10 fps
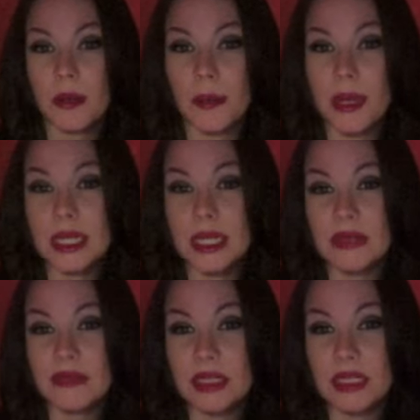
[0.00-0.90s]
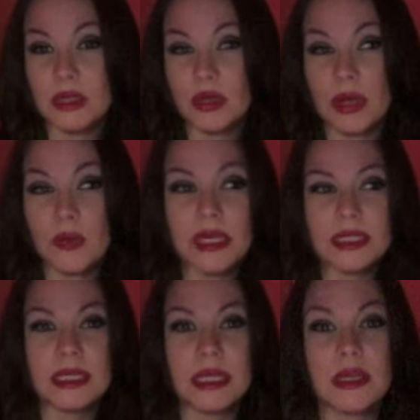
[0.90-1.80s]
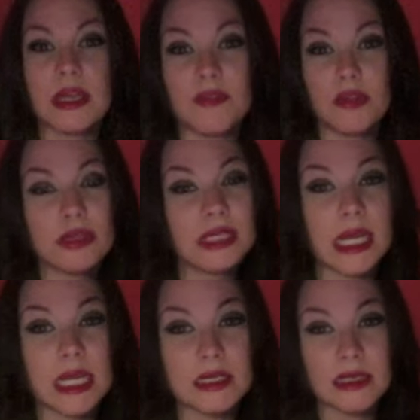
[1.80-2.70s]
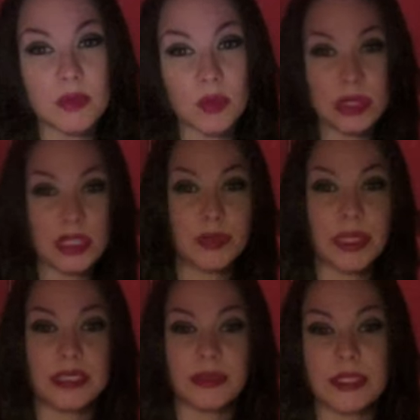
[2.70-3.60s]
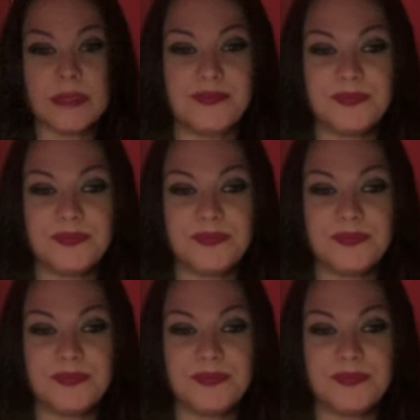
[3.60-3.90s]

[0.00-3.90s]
But even, you know, I want to say if you're dating someone with this placement